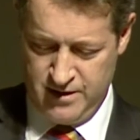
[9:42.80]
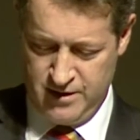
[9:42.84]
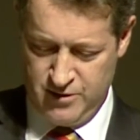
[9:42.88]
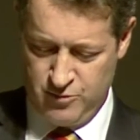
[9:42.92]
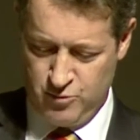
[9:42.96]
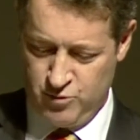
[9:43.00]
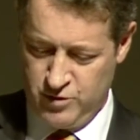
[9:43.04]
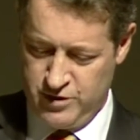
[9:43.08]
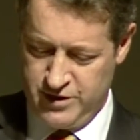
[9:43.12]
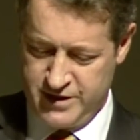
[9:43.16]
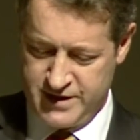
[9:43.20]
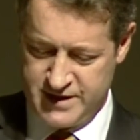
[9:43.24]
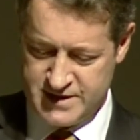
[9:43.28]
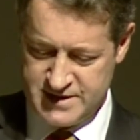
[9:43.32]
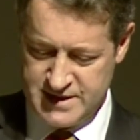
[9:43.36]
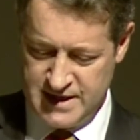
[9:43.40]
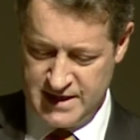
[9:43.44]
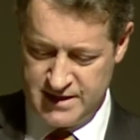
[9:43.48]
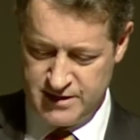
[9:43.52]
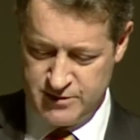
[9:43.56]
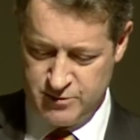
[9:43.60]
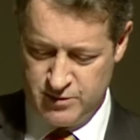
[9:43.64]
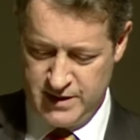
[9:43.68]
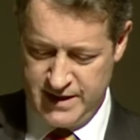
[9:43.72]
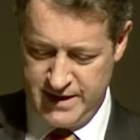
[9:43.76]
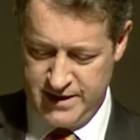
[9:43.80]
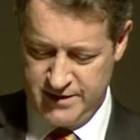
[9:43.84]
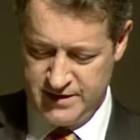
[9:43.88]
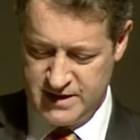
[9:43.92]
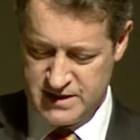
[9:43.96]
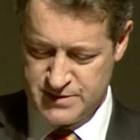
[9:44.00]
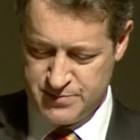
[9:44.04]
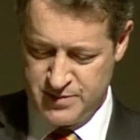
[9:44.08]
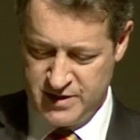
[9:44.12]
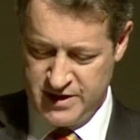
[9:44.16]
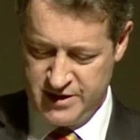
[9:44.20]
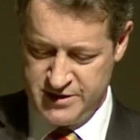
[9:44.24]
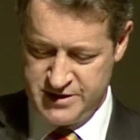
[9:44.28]
Work is underway on
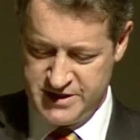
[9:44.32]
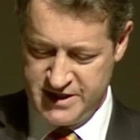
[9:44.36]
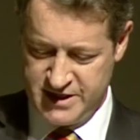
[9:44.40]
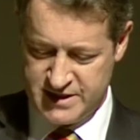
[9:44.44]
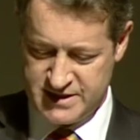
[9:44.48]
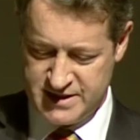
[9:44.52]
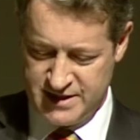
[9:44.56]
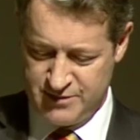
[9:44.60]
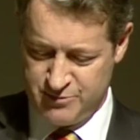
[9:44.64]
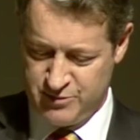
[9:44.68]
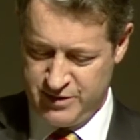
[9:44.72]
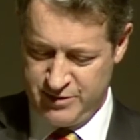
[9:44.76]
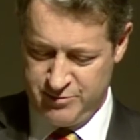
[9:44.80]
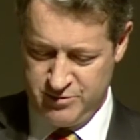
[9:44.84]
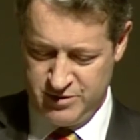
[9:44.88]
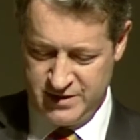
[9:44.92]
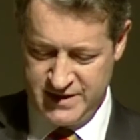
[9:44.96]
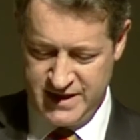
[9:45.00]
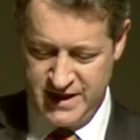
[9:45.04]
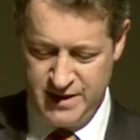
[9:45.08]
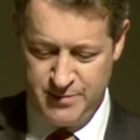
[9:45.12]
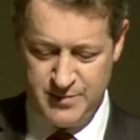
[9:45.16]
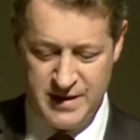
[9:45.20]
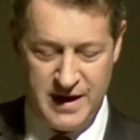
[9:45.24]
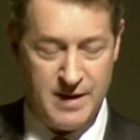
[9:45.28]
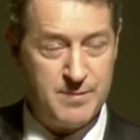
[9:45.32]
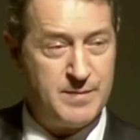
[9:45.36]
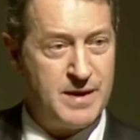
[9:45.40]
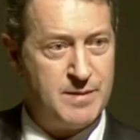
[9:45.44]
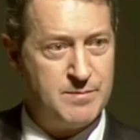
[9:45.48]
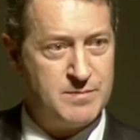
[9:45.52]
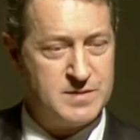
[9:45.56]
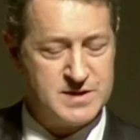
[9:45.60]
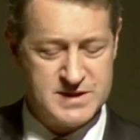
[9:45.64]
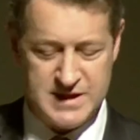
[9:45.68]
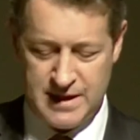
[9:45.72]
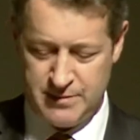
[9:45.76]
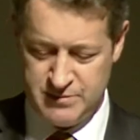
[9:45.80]
this project and we will keep our
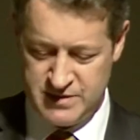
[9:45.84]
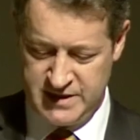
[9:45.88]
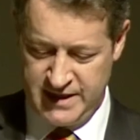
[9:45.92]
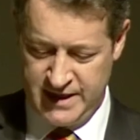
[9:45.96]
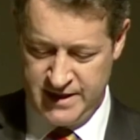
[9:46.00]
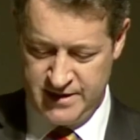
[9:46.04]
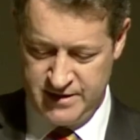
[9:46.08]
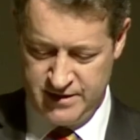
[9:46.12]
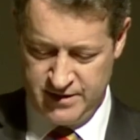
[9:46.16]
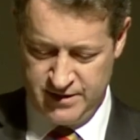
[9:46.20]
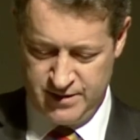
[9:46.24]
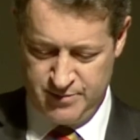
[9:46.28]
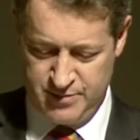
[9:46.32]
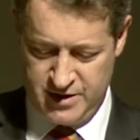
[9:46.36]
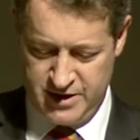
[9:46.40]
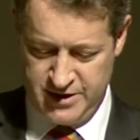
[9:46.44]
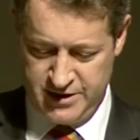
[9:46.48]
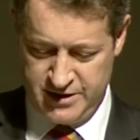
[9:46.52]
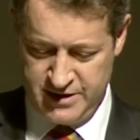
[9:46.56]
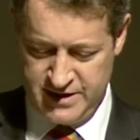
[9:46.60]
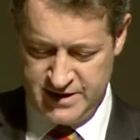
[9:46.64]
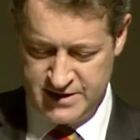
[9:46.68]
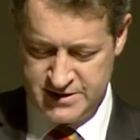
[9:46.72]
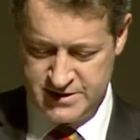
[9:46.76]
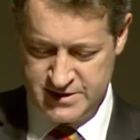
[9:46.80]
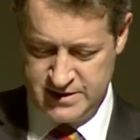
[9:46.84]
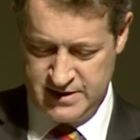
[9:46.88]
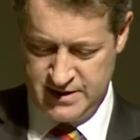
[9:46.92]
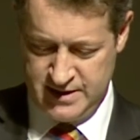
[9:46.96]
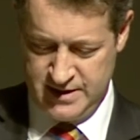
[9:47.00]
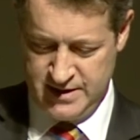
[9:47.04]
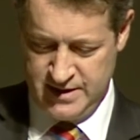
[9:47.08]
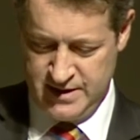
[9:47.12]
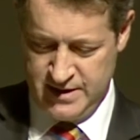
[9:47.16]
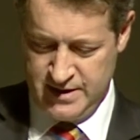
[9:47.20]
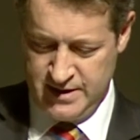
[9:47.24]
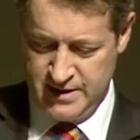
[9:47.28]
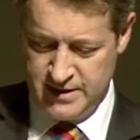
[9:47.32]
members updated on the progress.
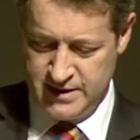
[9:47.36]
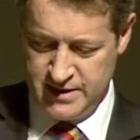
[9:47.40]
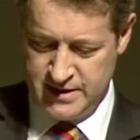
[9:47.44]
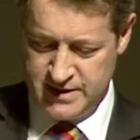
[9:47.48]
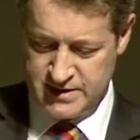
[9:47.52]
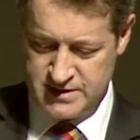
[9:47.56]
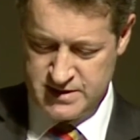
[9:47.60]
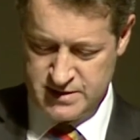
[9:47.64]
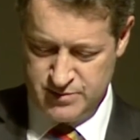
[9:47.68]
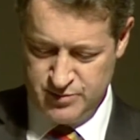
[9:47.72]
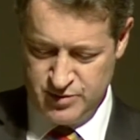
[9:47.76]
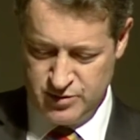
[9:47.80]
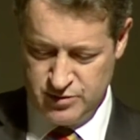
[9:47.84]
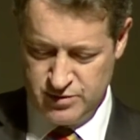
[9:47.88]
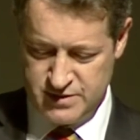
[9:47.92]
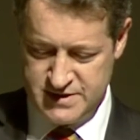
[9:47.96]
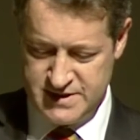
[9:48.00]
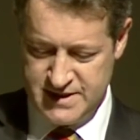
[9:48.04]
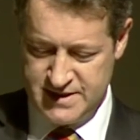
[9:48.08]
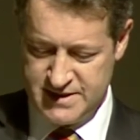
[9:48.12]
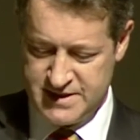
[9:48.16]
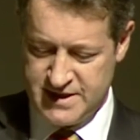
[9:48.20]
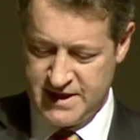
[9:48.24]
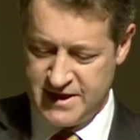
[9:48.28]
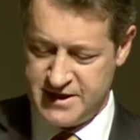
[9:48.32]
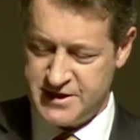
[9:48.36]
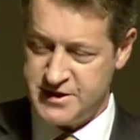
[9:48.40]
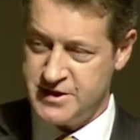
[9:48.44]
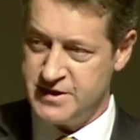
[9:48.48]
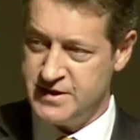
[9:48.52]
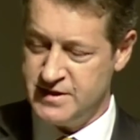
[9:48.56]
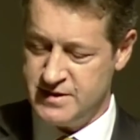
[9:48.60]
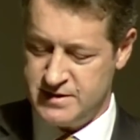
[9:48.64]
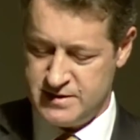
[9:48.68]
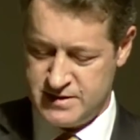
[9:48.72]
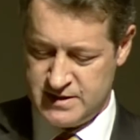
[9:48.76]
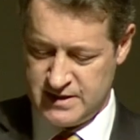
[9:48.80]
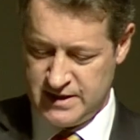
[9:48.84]
It's the board's
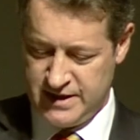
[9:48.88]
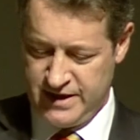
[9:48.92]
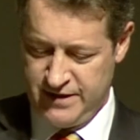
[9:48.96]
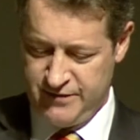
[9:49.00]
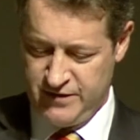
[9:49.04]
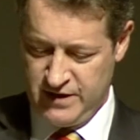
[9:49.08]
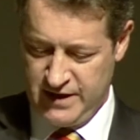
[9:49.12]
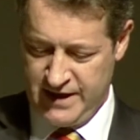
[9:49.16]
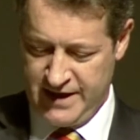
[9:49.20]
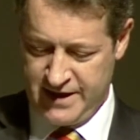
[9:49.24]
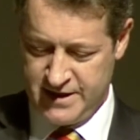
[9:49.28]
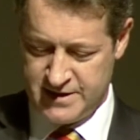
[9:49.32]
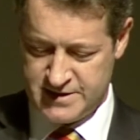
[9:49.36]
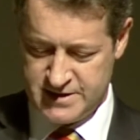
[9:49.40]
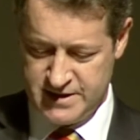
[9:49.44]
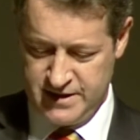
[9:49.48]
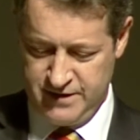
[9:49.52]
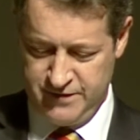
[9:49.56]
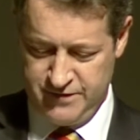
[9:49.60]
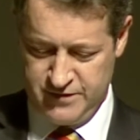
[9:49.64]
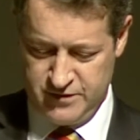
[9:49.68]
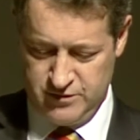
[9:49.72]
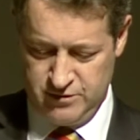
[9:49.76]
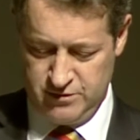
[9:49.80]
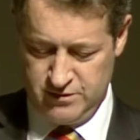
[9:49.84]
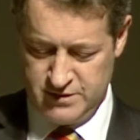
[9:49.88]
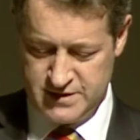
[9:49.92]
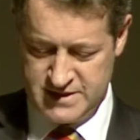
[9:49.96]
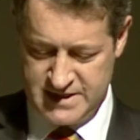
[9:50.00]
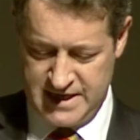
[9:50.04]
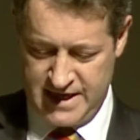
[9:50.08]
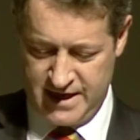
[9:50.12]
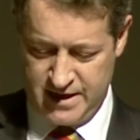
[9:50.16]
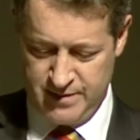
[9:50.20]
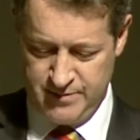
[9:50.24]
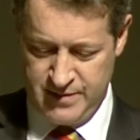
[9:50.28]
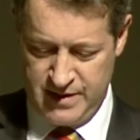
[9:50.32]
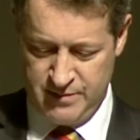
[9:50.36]
intention to leave a legacy for all
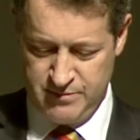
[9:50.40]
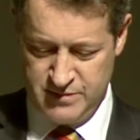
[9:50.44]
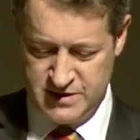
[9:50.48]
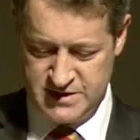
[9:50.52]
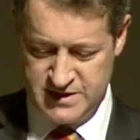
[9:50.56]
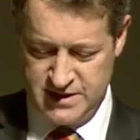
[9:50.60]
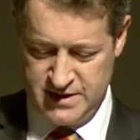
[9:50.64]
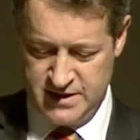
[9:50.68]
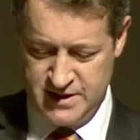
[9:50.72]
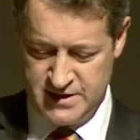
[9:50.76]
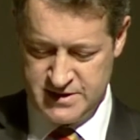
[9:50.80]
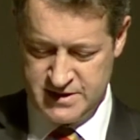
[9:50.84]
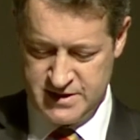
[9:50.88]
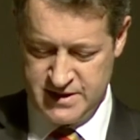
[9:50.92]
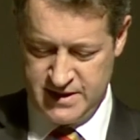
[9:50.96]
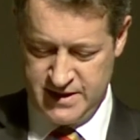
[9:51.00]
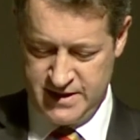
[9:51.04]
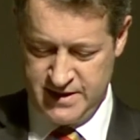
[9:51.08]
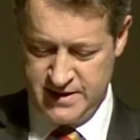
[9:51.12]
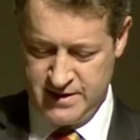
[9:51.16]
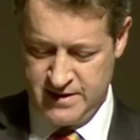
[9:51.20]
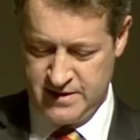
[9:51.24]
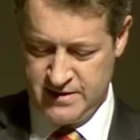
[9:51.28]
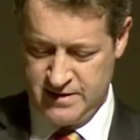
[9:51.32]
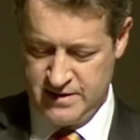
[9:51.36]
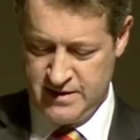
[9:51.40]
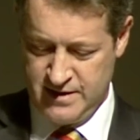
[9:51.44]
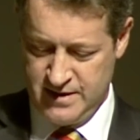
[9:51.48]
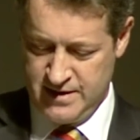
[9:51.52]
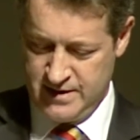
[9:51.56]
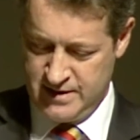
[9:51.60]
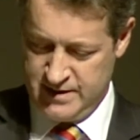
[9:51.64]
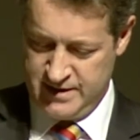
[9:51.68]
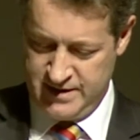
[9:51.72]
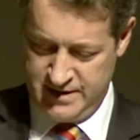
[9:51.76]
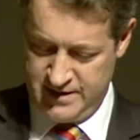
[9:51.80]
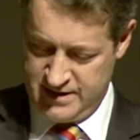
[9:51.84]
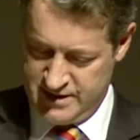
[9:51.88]
SACA members in
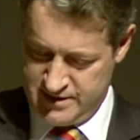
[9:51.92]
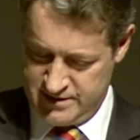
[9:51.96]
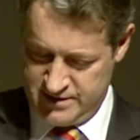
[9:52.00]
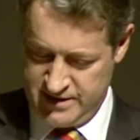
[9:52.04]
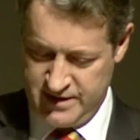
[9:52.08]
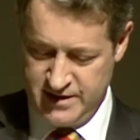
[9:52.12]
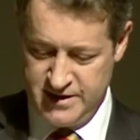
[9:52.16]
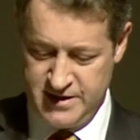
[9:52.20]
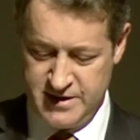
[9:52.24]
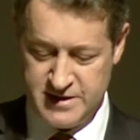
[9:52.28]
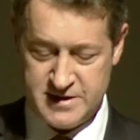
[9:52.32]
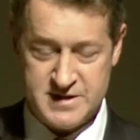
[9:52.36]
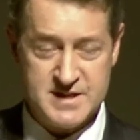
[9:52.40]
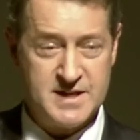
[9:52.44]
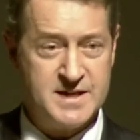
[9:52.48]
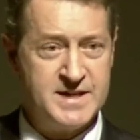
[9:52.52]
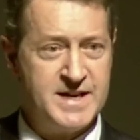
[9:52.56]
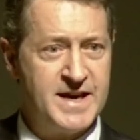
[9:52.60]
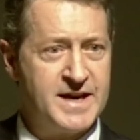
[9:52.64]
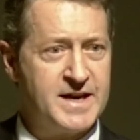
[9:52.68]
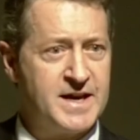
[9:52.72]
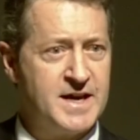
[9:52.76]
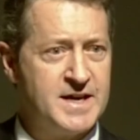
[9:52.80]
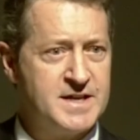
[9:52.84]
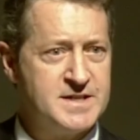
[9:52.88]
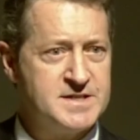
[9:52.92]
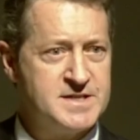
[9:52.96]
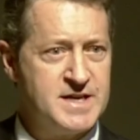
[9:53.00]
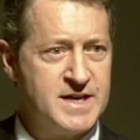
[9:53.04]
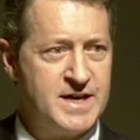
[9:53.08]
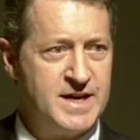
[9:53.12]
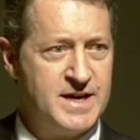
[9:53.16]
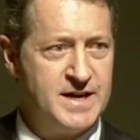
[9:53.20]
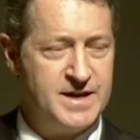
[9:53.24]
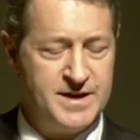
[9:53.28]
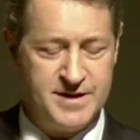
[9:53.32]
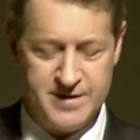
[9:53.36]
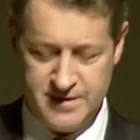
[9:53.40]
the years and decades
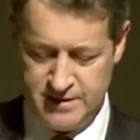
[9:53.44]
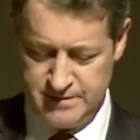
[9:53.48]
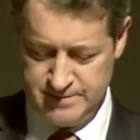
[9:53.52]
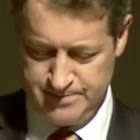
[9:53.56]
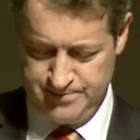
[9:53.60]
ahead.